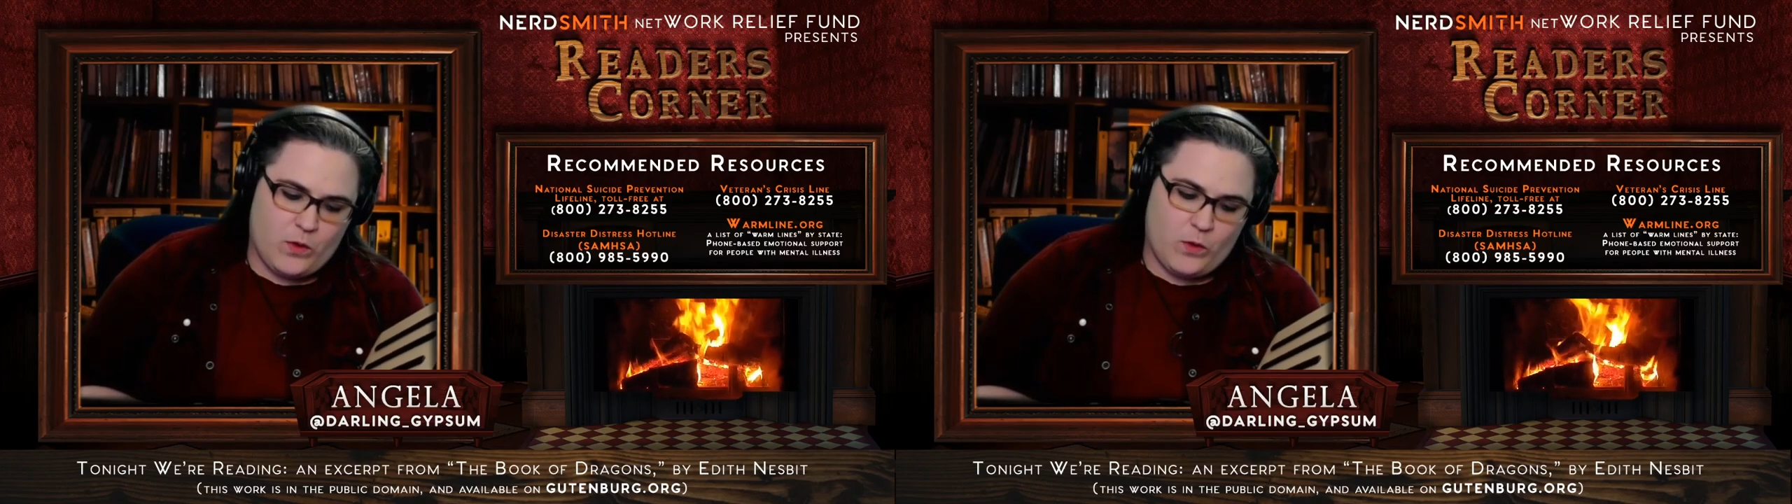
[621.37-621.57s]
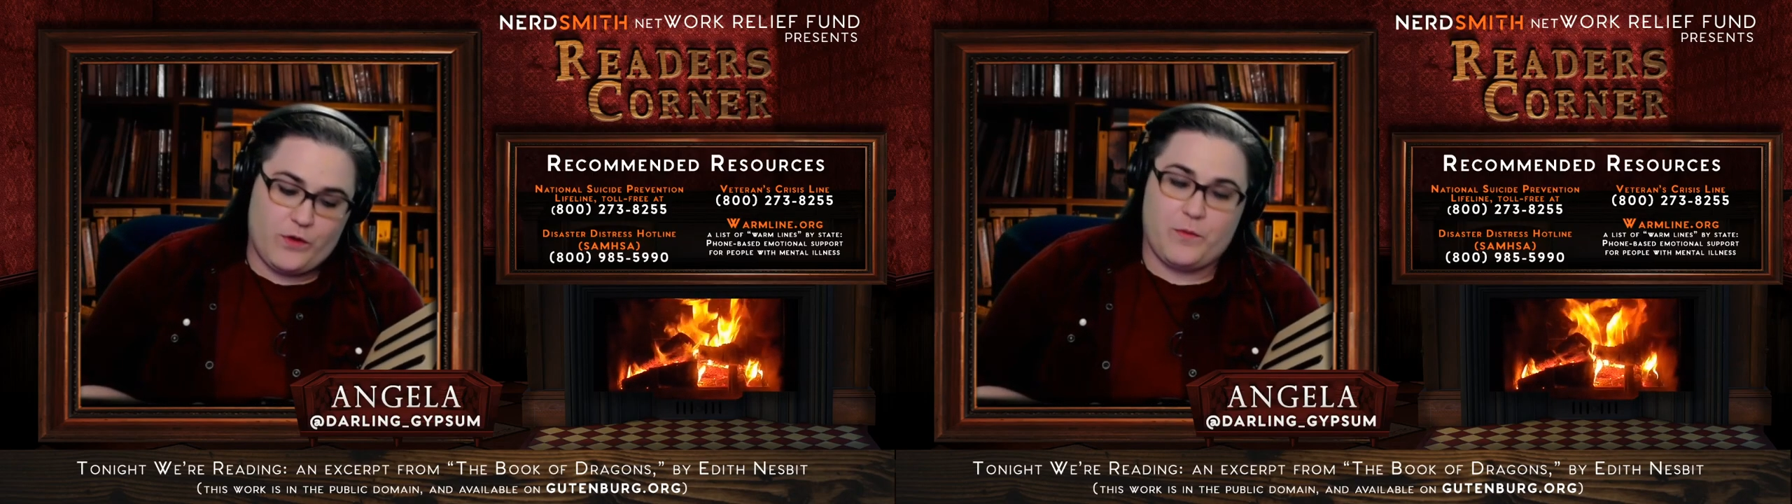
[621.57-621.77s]

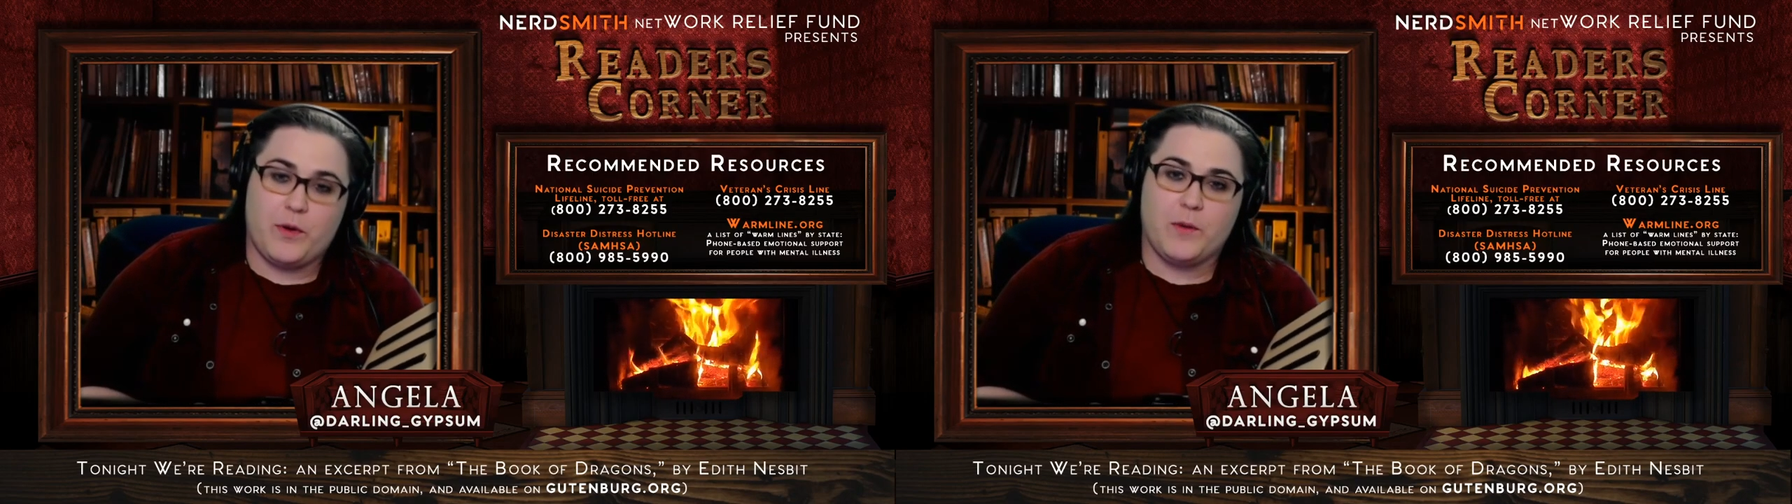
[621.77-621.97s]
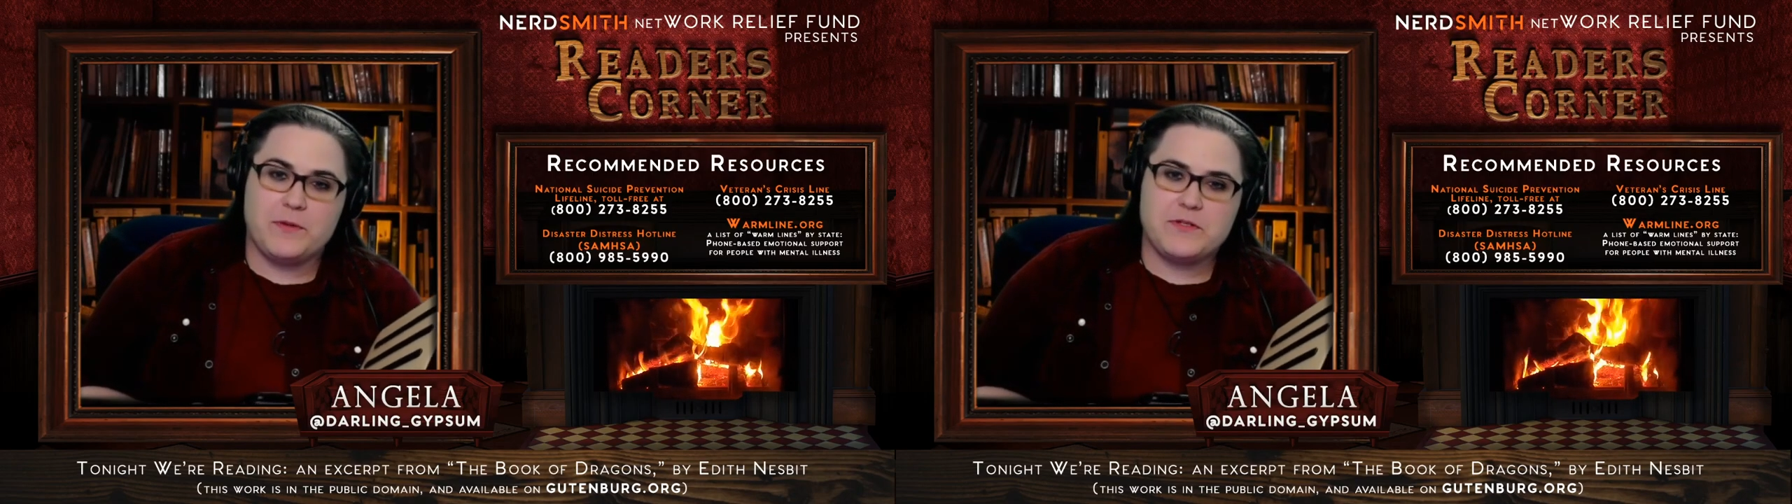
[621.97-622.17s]
or the
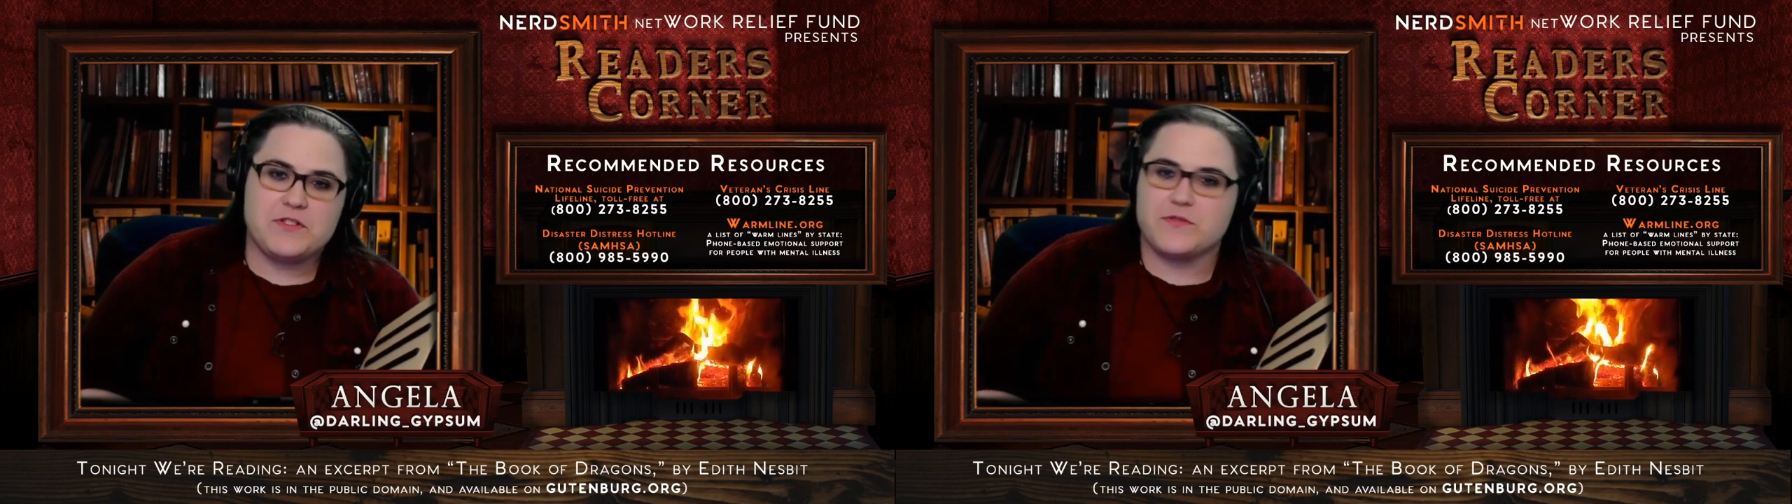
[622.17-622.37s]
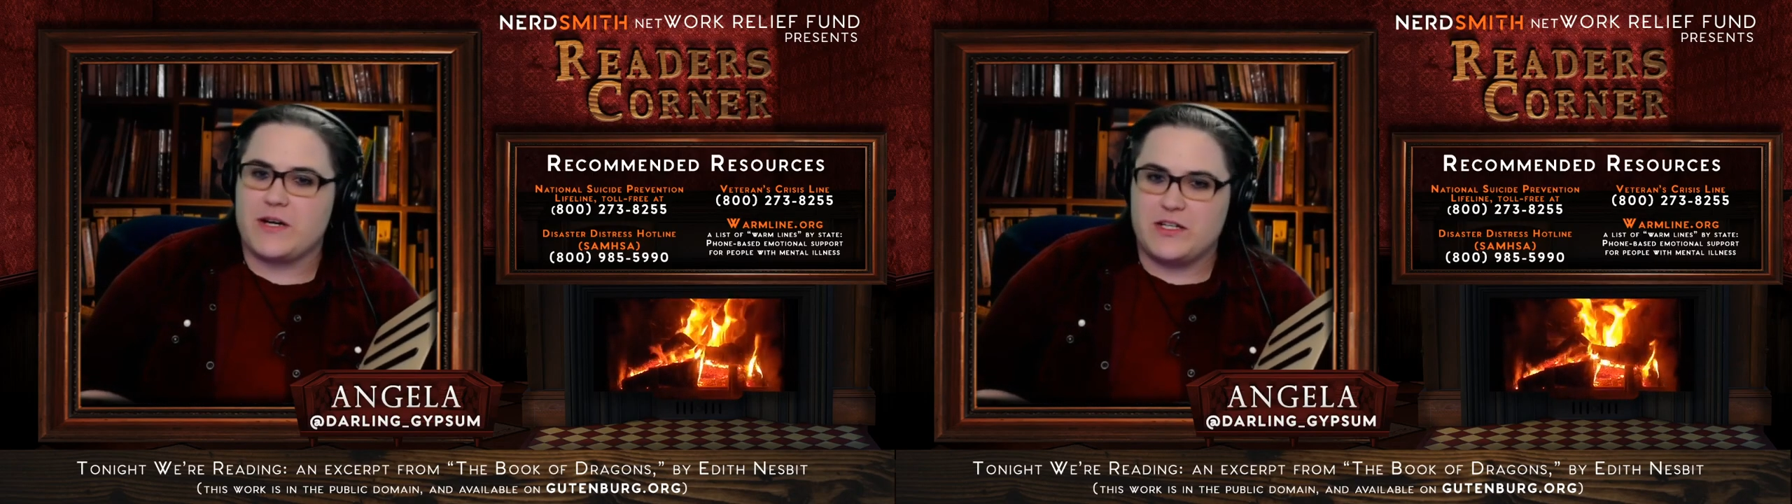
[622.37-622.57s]
Purple
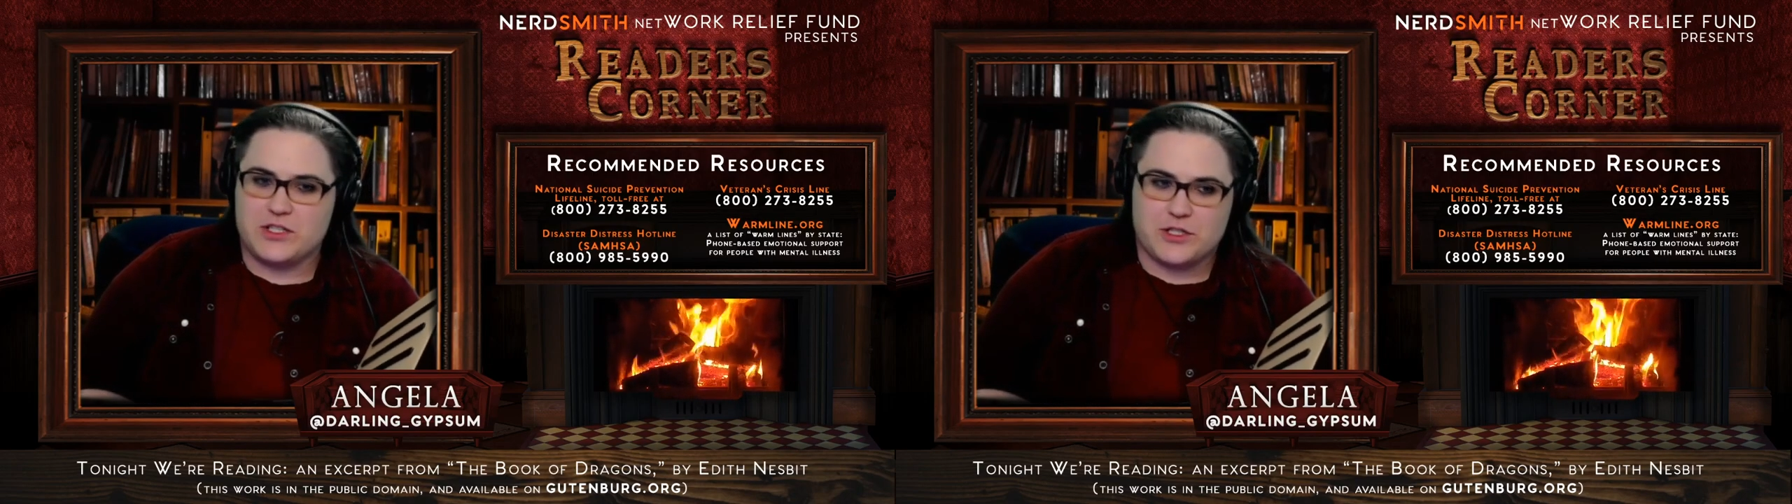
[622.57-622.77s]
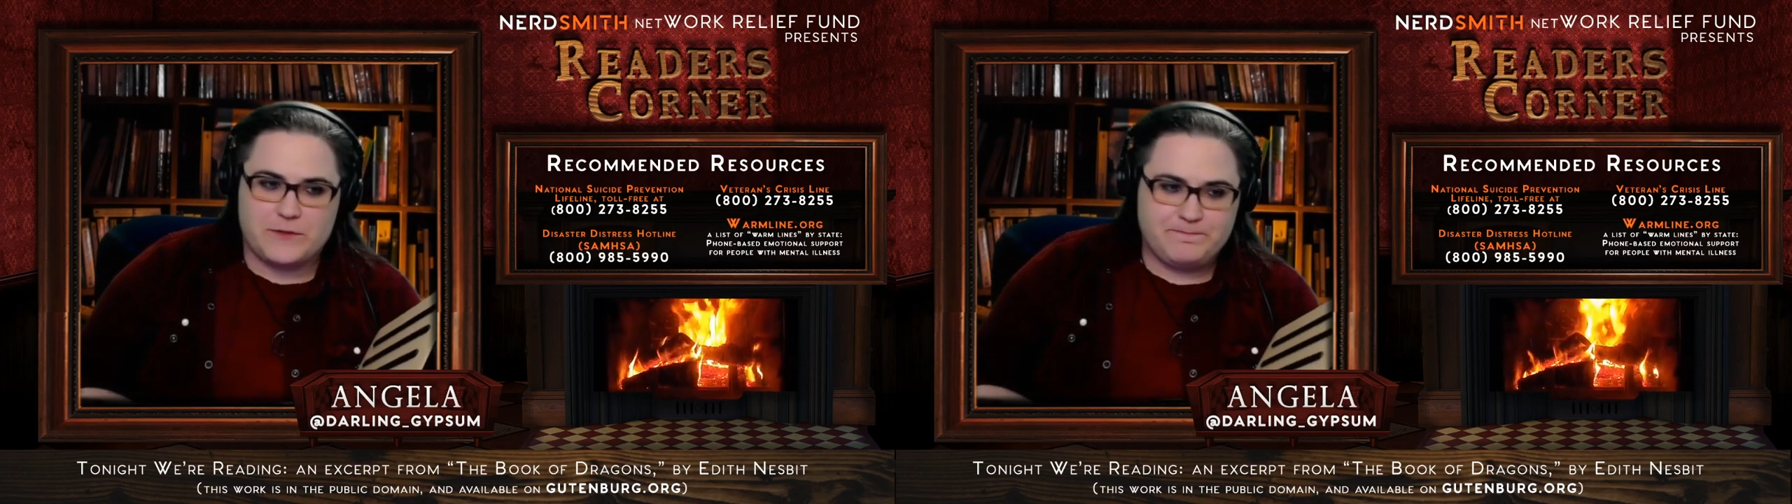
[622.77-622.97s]

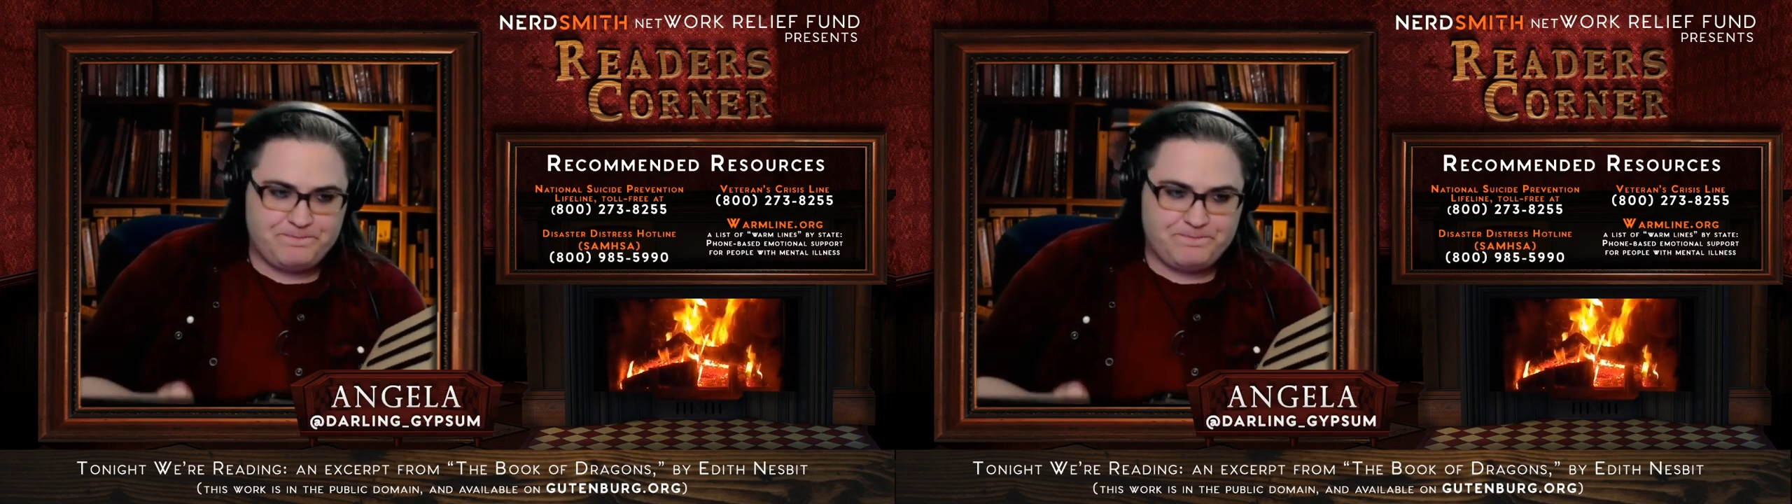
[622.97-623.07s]
Stranger.